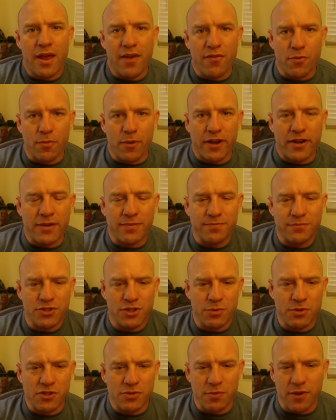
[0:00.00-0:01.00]
Everybody,
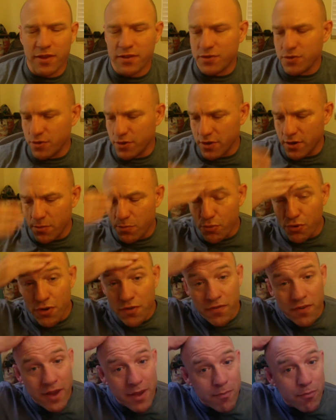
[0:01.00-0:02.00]
Jimmy Smith doing the
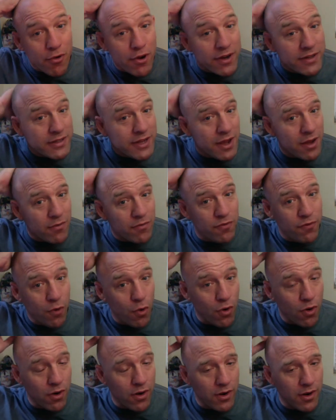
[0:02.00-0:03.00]
pre-fight breakdown
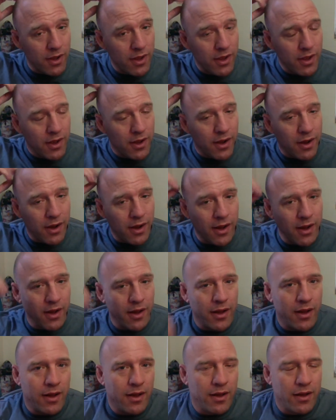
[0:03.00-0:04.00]
for
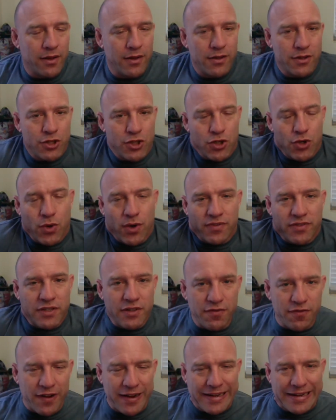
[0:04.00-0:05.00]

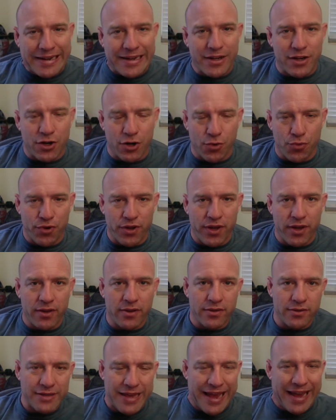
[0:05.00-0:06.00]
UFC Fight Night Korea.
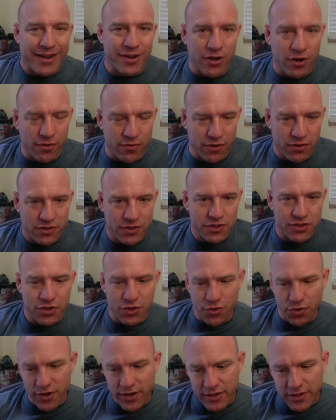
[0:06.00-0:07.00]
It's Edgar versus a
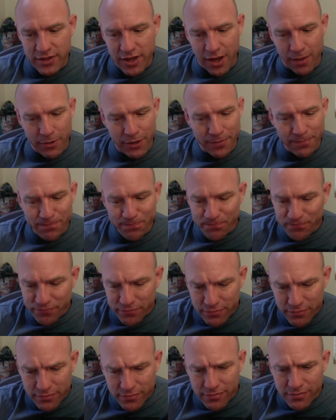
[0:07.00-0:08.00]
Korean zombie.
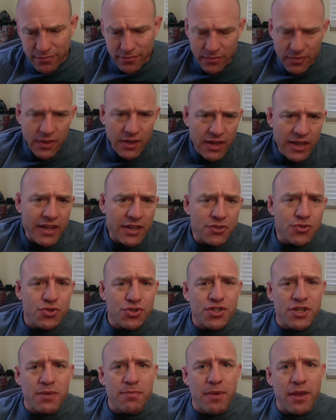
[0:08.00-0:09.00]

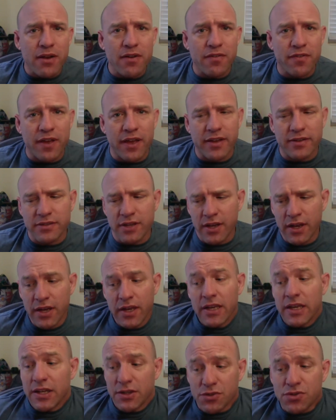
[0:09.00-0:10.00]
Interesting main event,
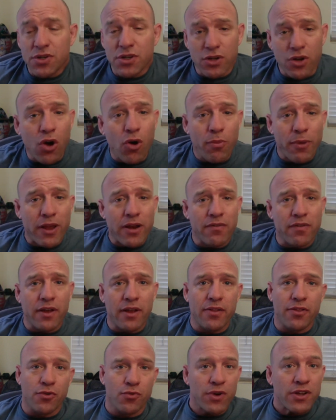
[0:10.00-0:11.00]
interesting co-main
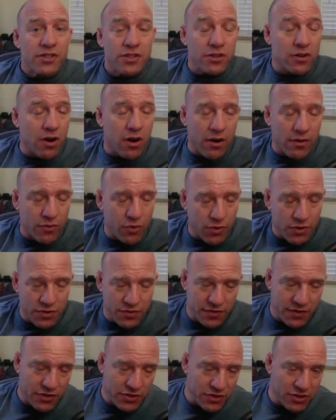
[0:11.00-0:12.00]
event. The rest of the card, of course,
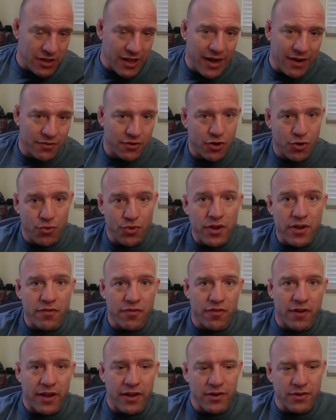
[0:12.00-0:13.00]
features a lot of Korean
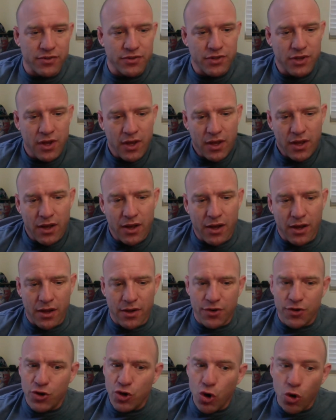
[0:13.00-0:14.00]
fighters.
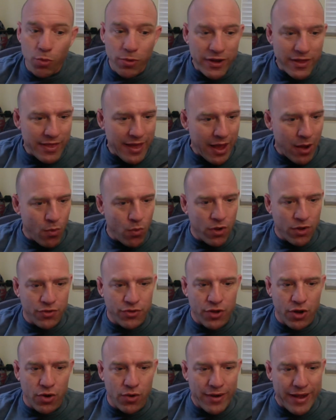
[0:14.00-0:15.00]
Nobody that
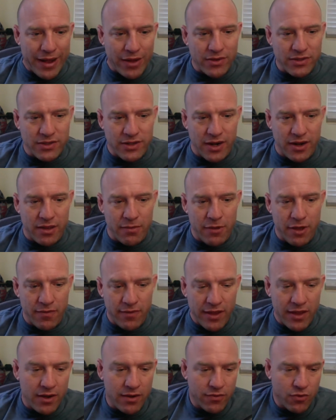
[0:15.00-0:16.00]
well-known outside of the main
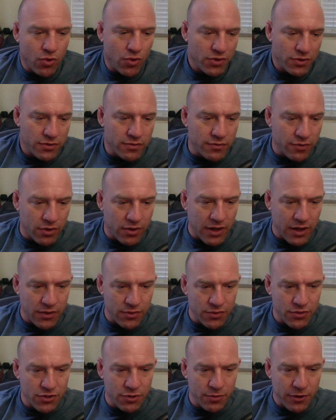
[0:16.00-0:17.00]
event. Of course, Volkan
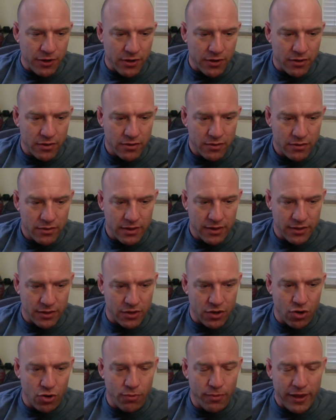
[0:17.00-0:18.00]
Uzdemir in the
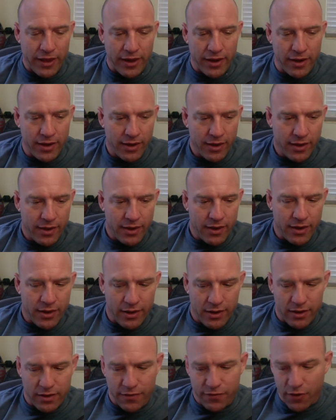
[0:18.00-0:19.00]
co-main
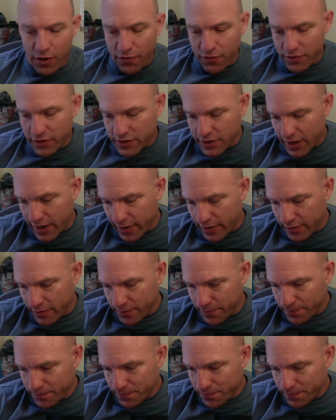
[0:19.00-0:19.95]
fought for the title